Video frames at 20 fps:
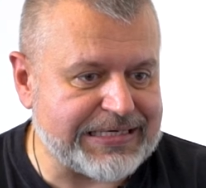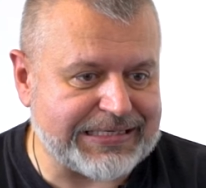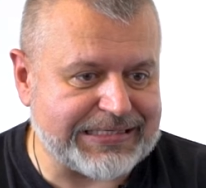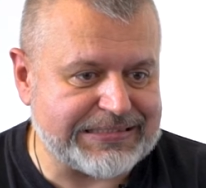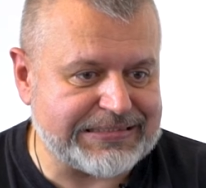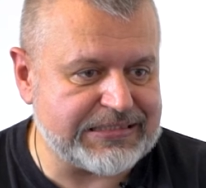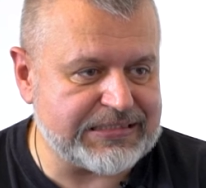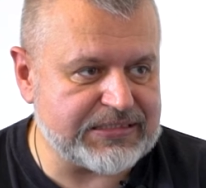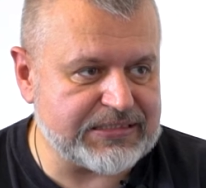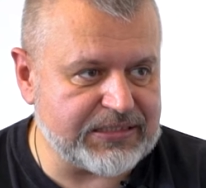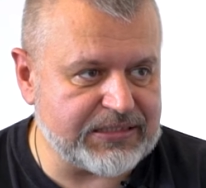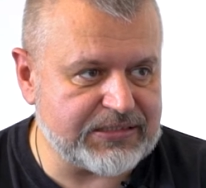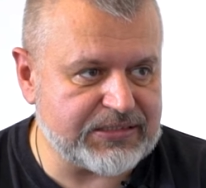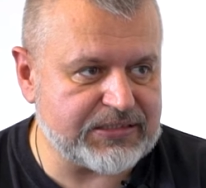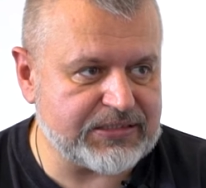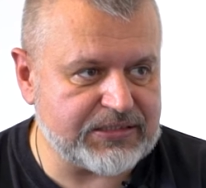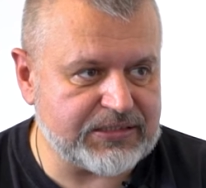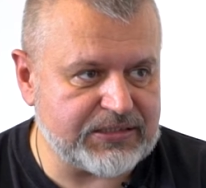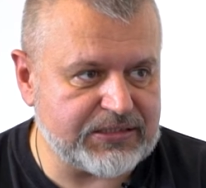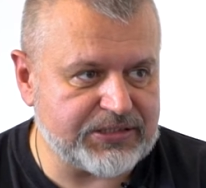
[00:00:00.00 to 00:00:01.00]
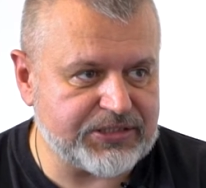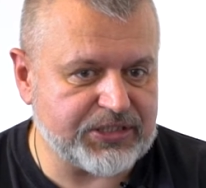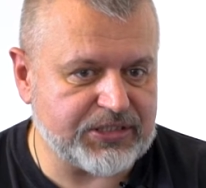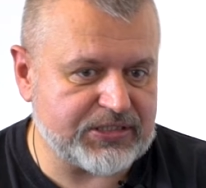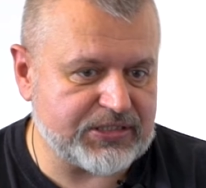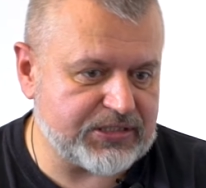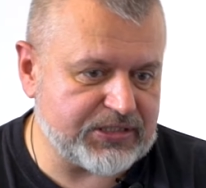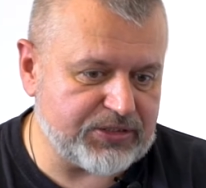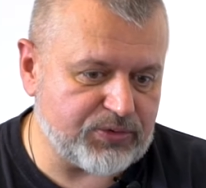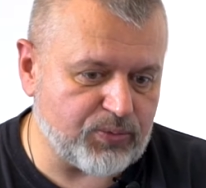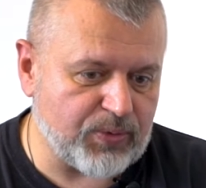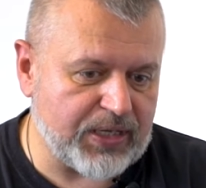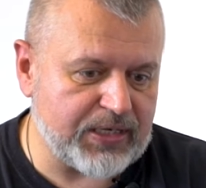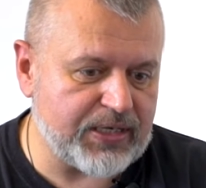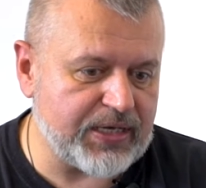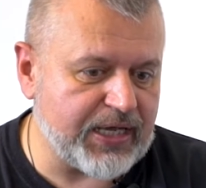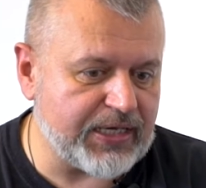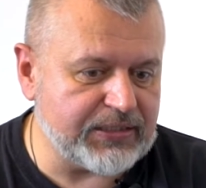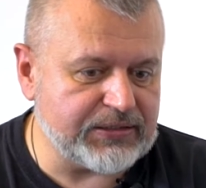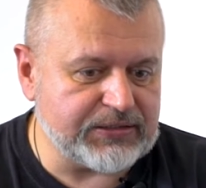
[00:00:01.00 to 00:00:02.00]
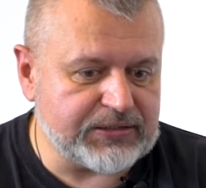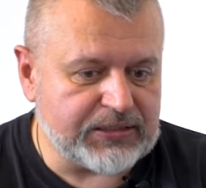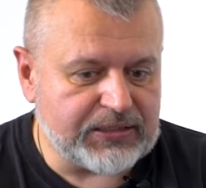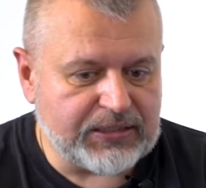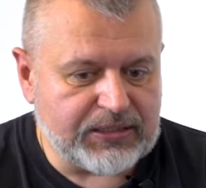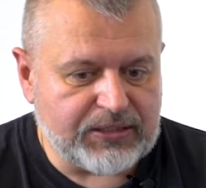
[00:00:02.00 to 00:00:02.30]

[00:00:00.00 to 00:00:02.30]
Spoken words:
crisis is. Just in one night,